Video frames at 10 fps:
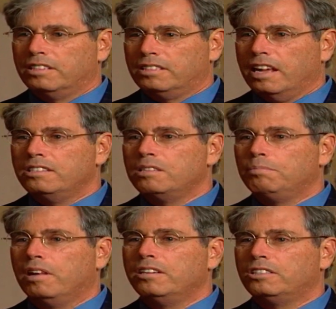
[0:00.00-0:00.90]
It stays in
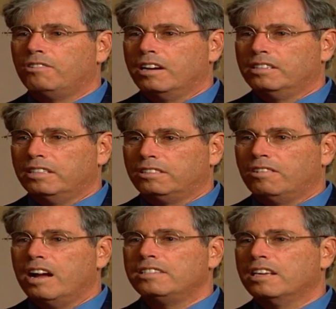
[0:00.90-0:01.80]
the blood as
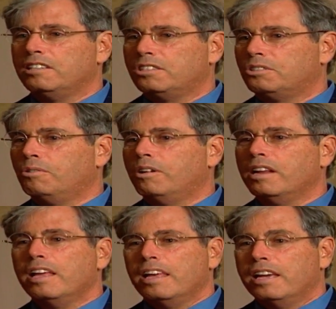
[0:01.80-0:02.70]
triglycerides and gets
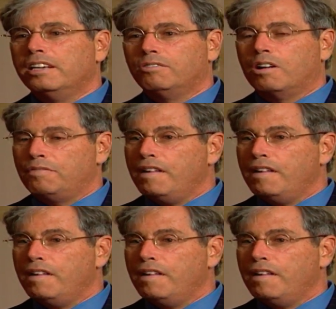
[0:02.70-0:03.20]
stored into our